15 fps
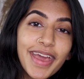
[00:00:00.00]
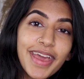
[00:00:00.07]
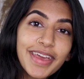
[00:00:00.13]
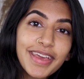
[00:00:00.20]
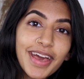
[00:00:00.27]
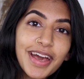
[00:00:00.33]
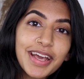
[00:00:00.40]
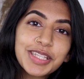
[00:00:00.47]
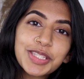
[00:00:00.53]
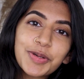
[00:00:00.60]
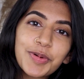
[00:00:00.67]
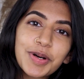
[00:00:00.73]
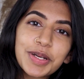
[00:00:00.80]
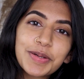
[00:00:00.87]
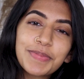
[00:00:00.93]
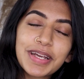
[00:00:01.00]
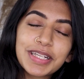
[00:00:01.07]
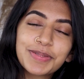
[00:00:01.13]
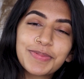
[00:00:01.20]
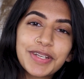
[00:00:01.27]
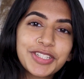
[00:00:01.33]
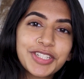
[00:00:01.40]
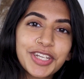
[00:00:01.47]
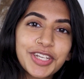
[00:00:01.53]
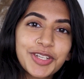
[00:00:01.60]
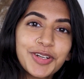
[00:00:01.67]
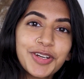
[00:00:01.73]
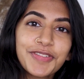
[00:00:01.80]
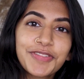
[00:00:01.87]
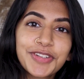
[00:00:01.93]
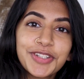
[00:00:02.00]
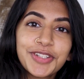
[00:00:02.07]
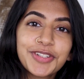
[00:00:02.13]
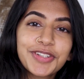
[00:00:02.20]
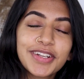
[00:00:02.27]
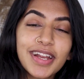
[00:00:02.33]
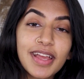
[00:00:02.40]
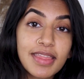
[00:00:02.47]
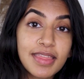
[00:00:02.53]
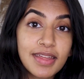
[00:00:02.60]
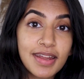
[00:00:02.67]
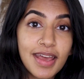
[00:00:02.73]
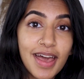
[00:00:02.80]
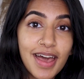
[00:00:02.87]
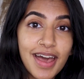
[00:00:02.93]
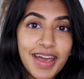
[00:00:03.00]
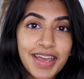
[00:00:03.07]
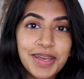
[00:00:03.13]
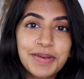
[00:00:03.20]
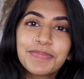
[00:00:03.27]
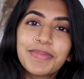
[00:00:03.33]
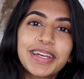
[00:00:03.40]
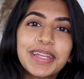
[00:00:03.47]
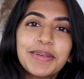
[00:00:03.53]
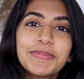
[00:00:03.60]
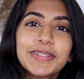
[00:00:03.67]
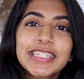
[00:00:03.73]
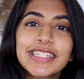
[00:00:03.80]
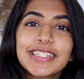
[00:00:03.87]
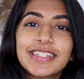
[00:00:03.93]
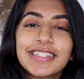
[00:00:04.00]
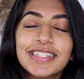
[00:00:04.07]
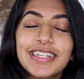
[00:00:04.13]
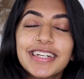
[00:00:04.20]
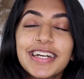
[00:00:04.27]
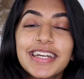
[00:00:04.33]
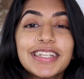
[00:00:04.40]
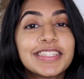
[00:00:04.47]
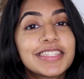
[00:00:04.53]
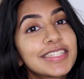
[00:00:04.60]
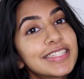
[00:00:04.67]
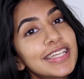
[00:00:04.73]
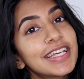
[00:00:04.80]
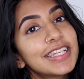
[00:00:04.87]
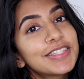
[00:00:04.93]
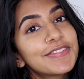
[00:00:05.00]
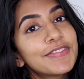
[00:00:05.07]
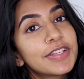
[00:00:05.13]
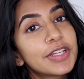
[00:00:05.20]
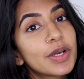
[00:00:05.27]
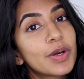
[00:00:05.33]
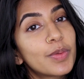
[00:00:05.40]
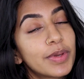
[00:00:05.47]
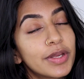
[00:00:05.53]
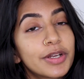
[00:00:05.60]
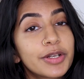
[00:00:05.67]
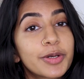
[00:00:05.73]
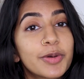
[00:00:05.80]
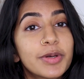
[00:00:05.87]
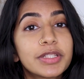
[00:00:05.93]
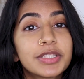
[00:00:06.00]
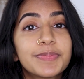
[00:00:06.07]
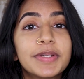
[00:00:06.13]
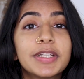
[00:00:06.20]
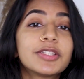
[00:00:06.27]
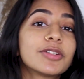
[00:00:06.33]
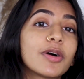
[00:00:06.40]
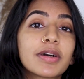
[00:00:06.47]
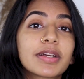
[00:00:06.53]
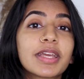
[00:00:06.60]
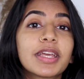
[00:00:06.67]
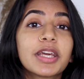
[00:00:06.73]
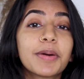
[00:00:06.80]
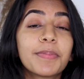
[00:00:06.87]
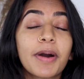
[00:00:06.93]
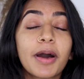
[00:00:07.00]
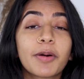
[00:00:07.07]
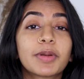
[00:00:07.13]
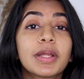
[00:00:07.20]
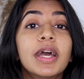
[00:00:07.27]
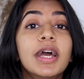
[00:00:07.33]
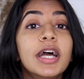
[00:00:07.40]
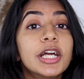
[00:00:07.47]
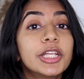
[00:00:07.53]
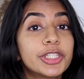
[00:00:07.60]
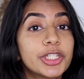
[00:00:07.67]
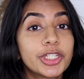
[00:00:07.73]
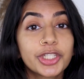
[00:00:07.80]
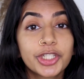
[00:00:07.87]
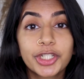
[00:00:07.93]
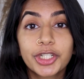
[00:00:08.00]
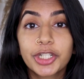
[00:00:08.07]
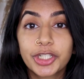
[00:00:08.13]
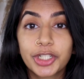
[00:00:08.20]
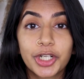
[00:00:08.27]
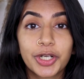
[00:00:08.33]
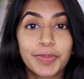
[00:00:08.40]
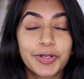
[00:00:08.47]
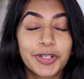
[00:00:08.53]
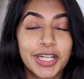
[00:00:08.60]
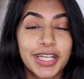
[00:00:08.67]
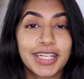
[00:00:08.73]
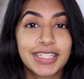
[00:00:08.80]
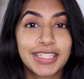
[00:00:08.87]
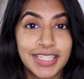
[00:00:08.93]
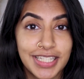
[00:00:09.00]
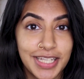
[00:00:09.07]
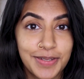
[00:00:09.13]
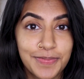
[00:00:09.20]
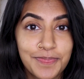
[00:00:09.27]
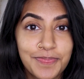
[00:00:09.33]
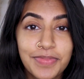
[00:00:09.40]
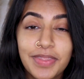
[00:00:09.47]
Hey guys, welcome back to my channel. If you're new here, then hi. My name is Ananya, and in today's video, we are going to be talking about ginger turmeric tea.